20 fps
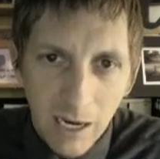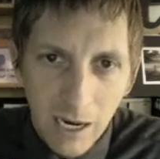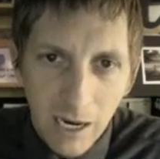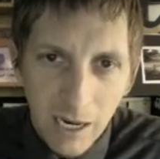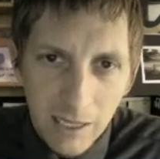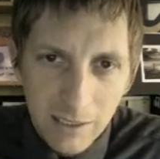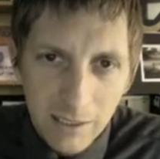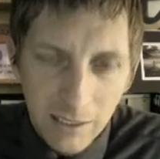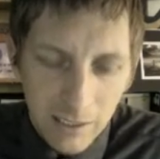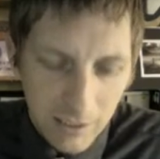
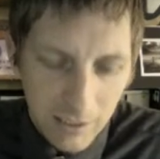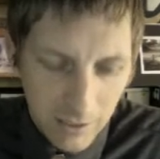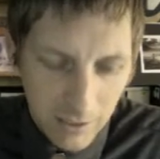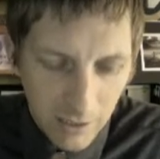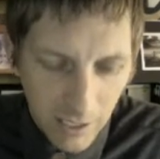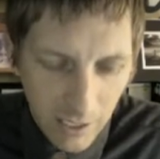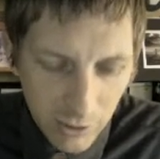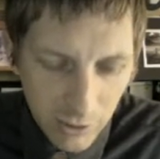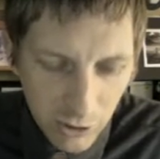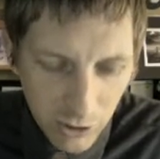and then
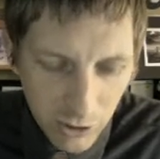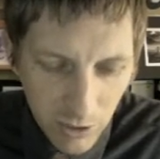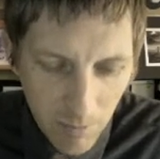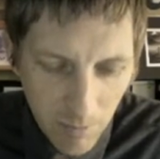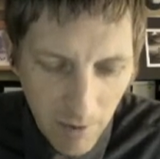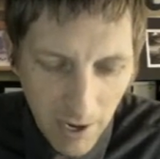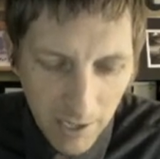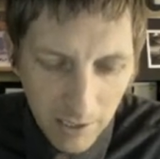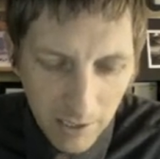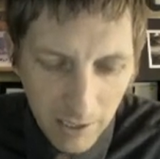actually
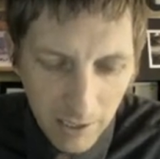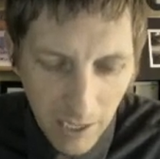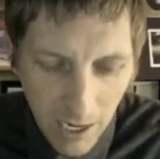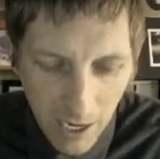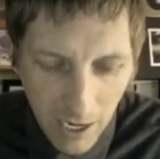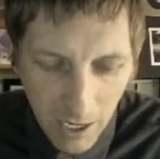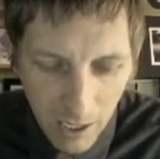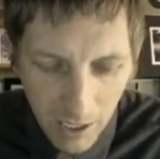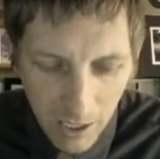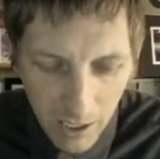Command
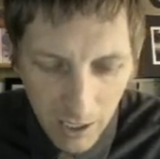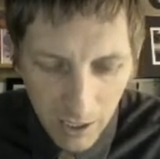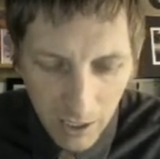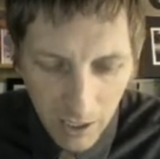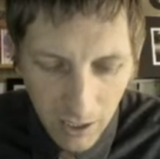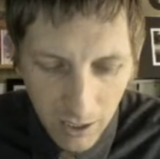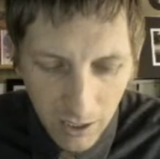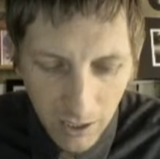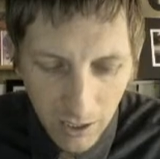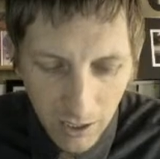uh,